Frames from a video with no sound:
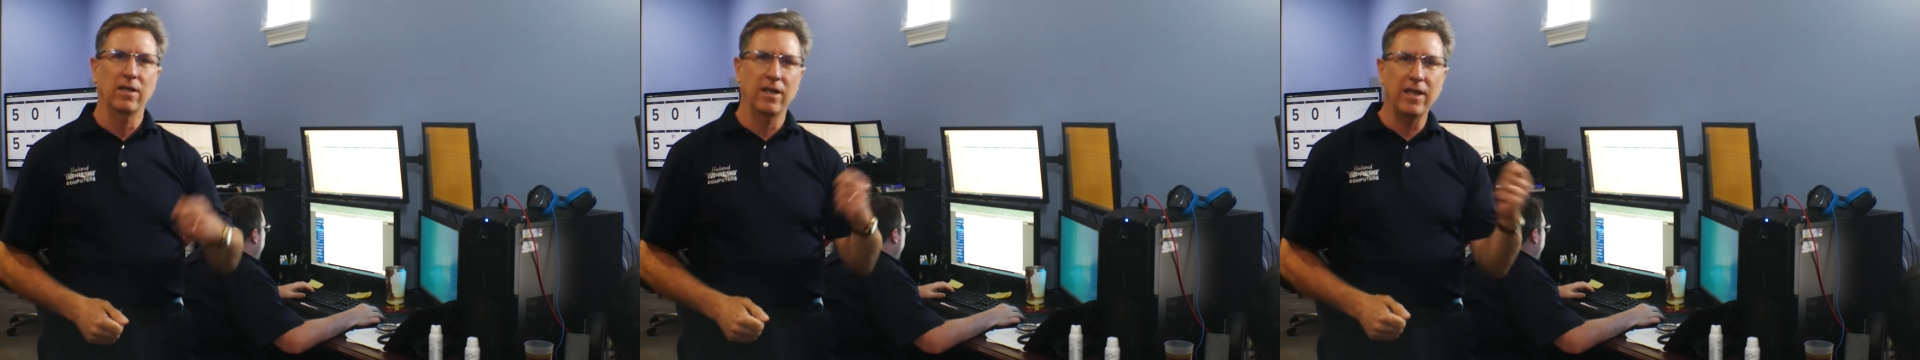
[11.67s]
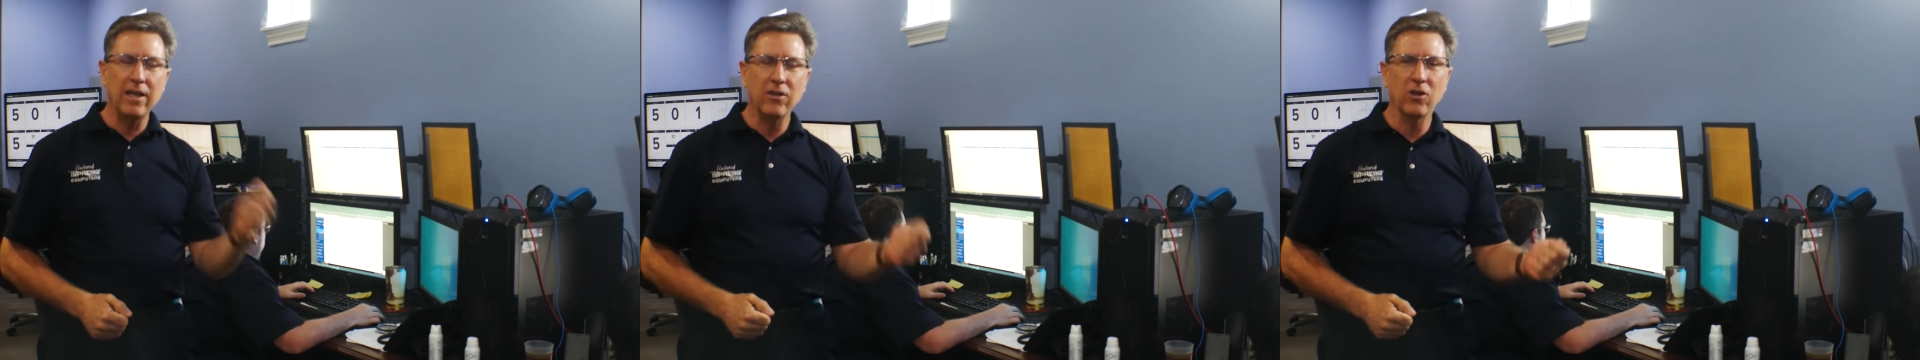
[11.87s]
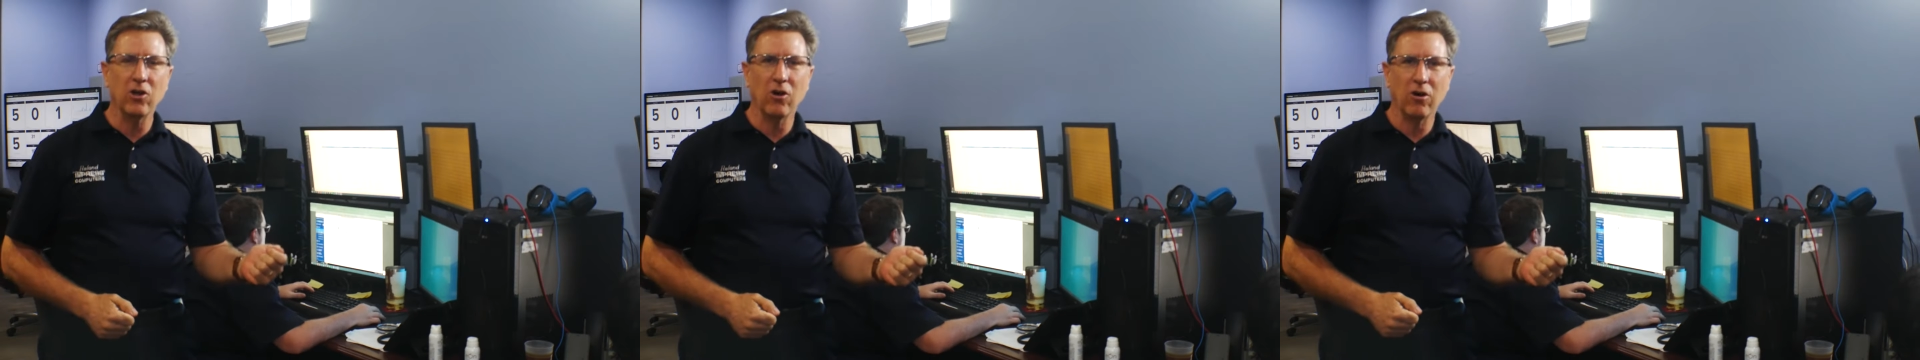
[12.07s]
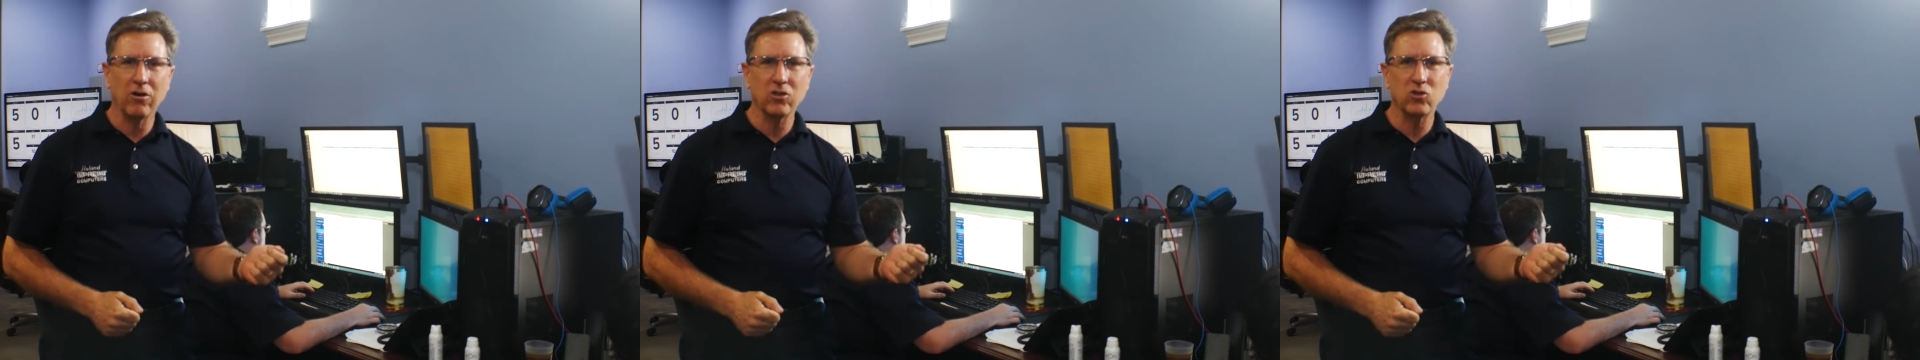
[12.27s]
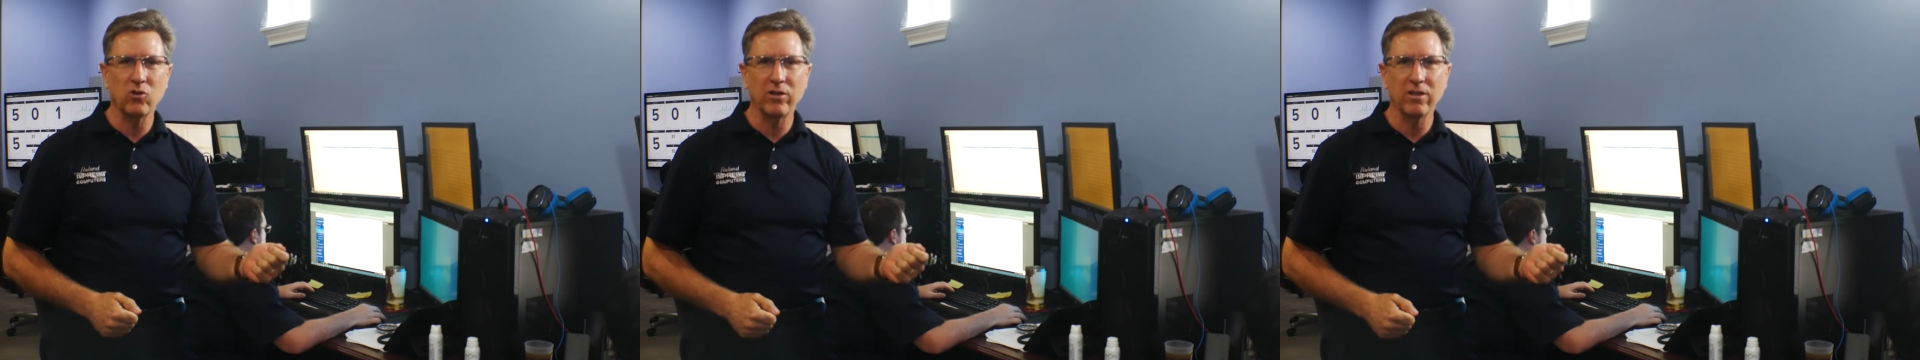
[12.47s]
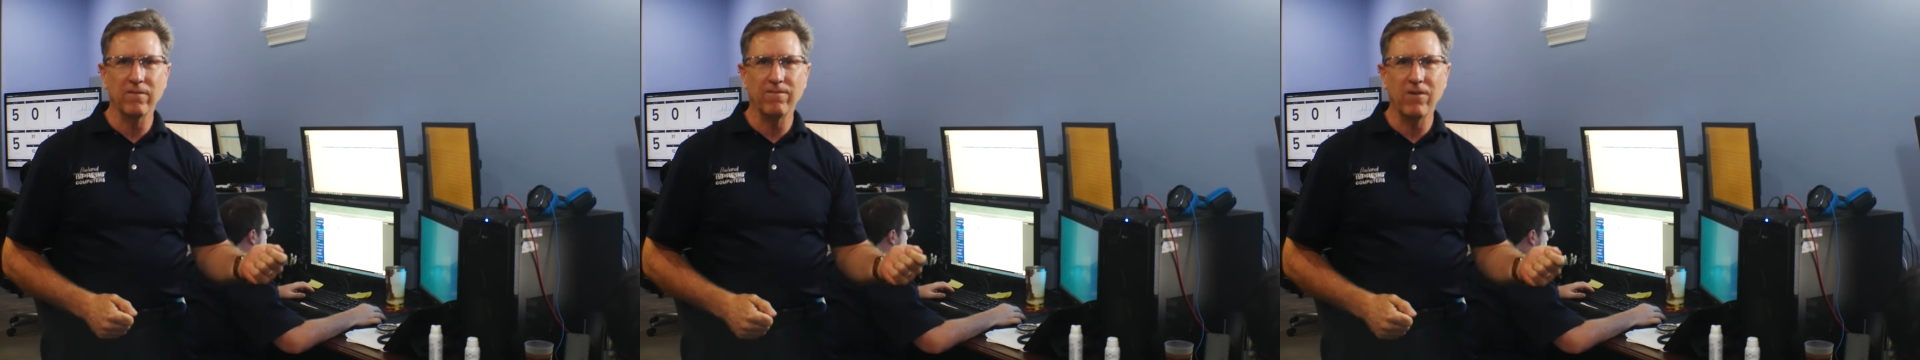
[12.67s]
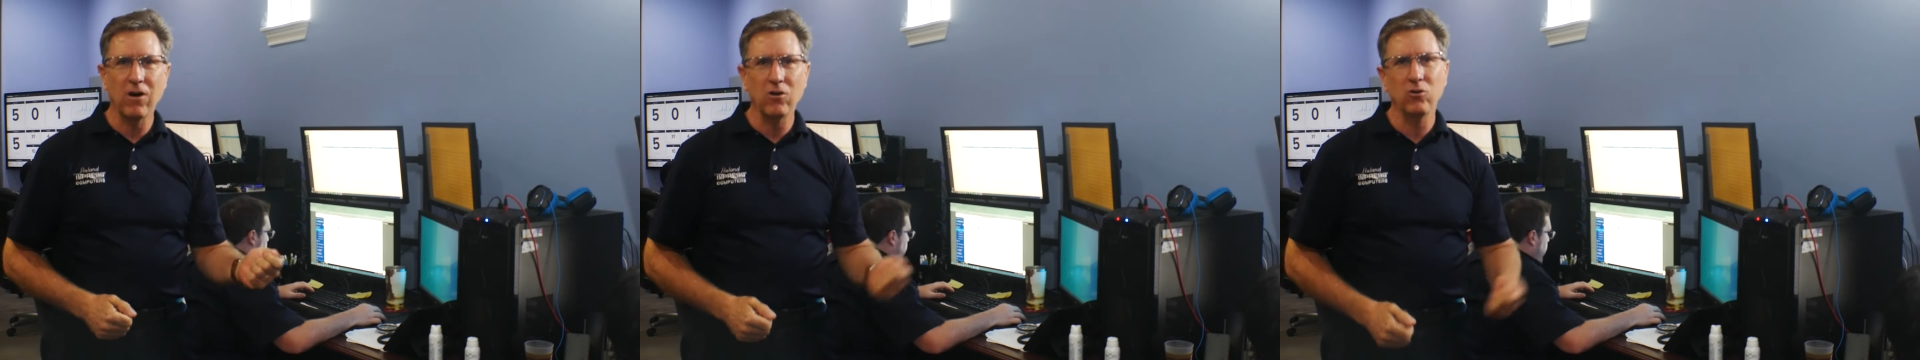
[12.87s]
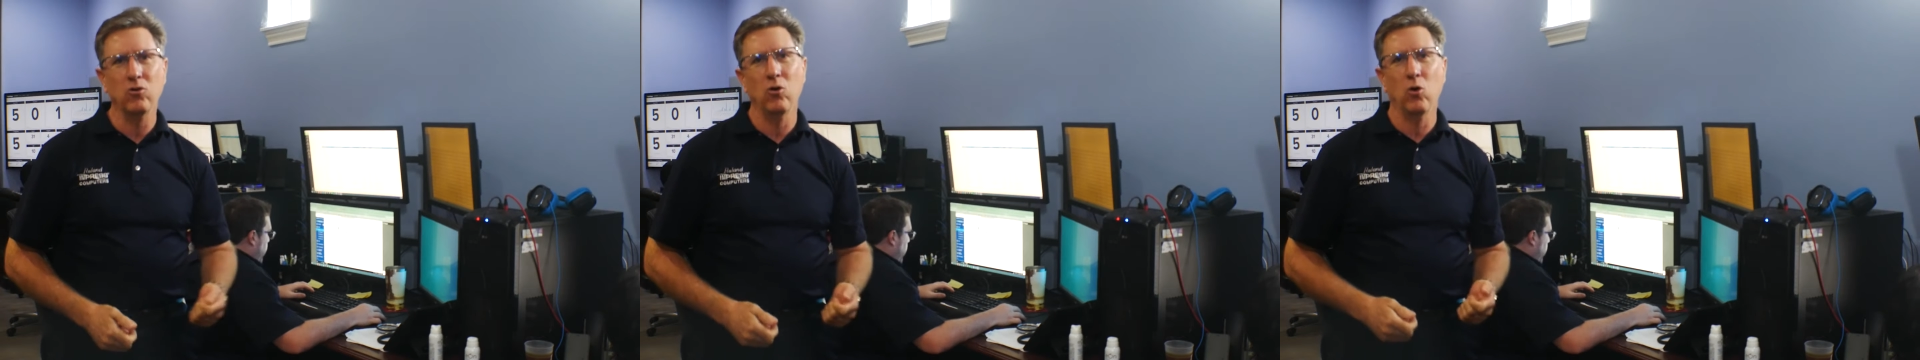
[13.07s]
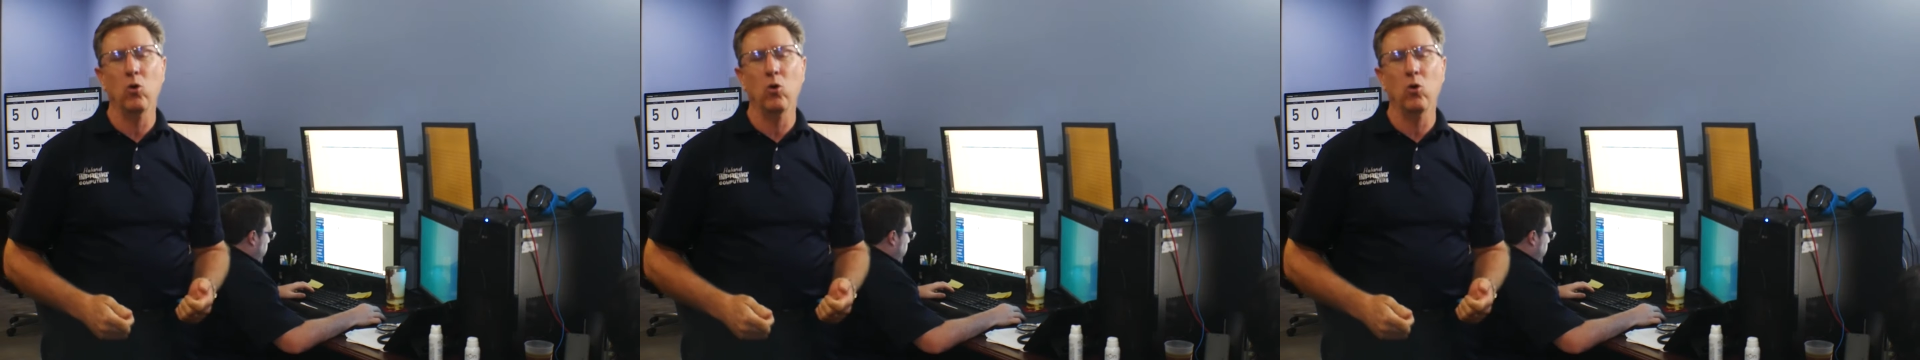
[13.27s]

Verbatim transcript: Either not answering the phone,